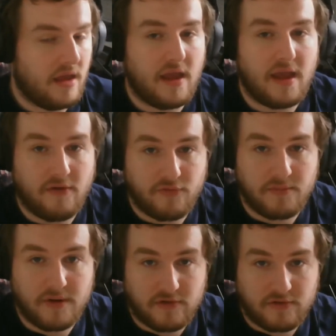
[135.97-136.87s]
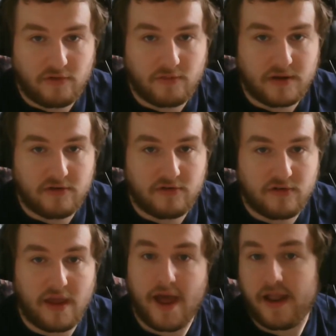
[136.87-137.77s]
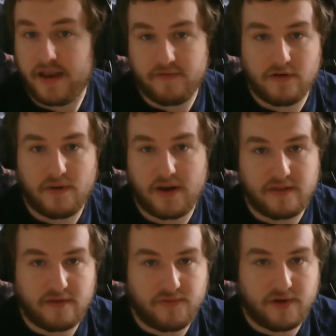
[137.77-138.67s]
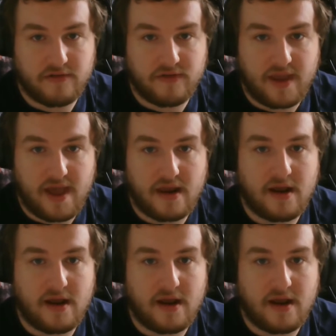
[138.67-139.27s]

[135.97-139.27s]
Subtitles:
If somebody does use it maliciously, I'll never do any of these videos again,